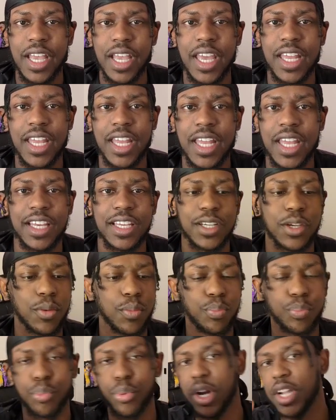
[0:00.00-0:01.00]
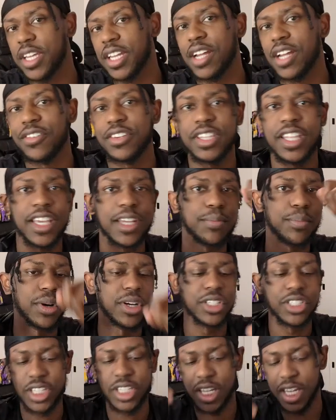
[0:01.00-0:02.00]
And he's like breaking everything and
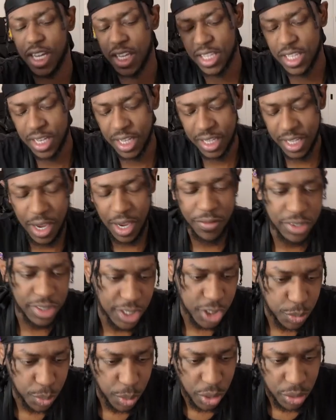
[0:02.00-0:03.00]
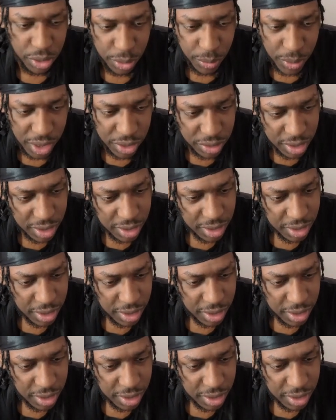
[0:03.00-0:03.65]
punching it, and then like everything's broken around it.